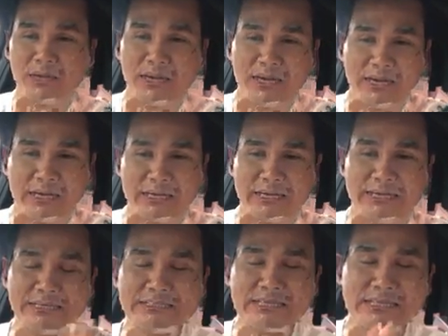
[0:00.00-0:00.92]

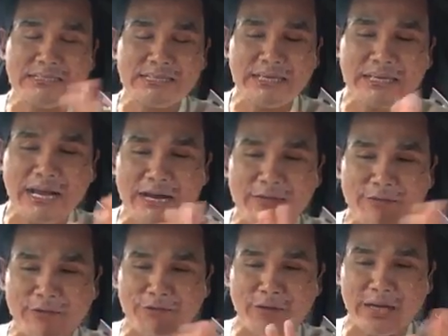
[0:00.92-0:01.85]
he's in kind of a
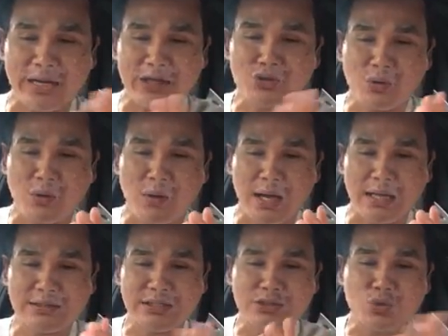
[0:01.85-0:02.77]
financial
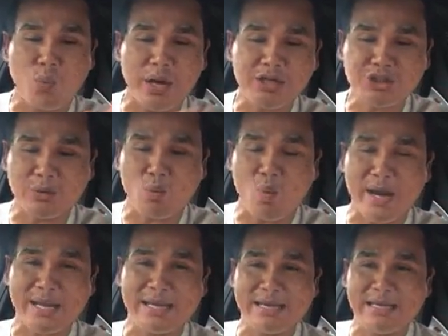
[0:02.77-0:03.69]
situation where
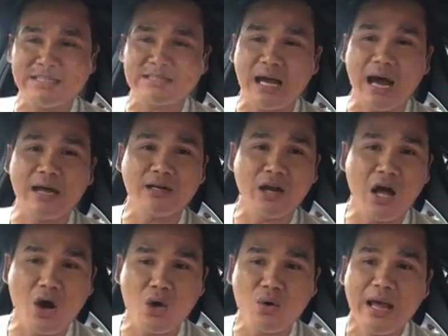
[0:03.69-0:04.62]
he needs to
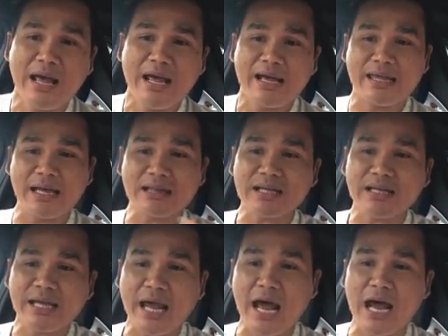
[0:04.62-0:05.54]
unload, get the
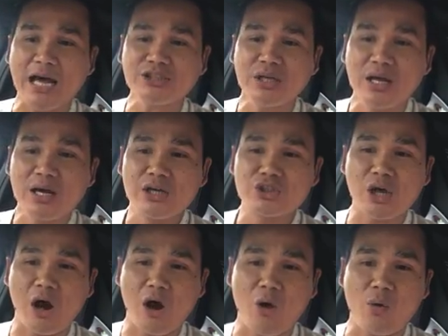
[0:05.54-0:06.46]
cash,
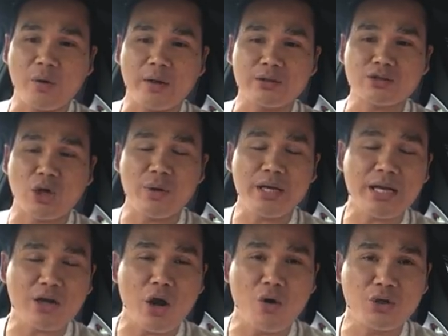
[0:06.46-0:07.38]
so he can
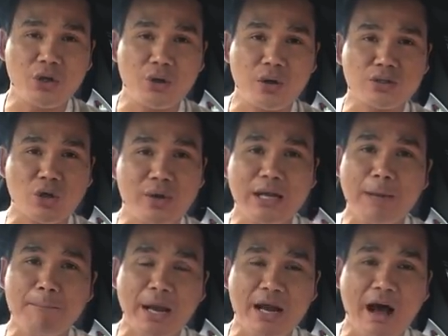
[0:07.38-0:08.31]

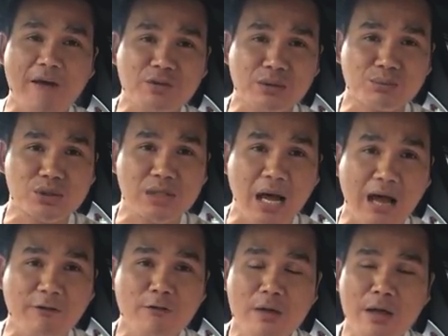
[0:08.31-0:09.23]
pay off some
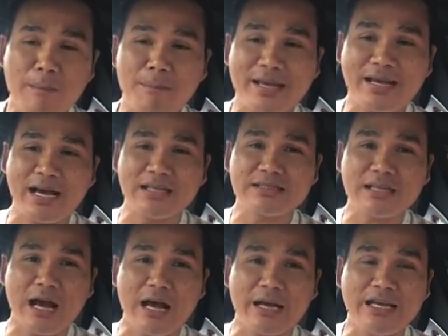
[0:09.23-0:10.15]
stuff, because
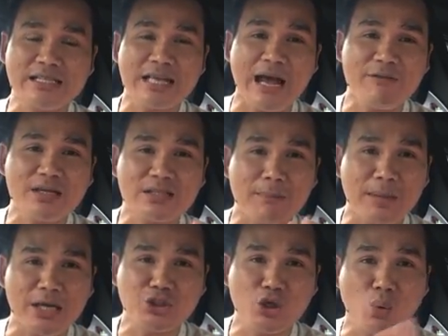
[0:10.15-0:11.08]
he's having some
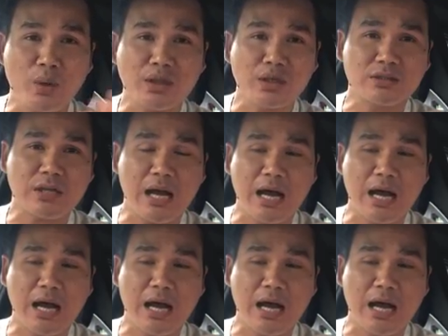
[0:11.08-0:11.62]
issue with his